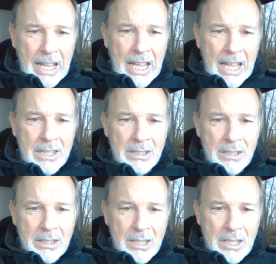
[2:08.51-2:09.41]

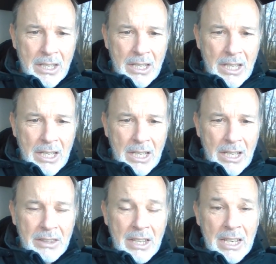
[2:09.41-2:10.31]
And,
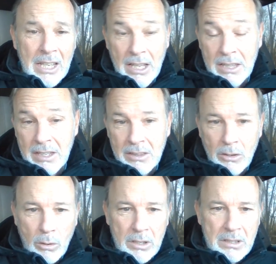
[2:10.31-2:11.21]
and then he, and then the
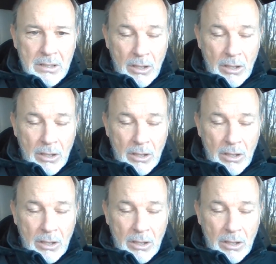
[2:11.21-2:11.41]
Lord,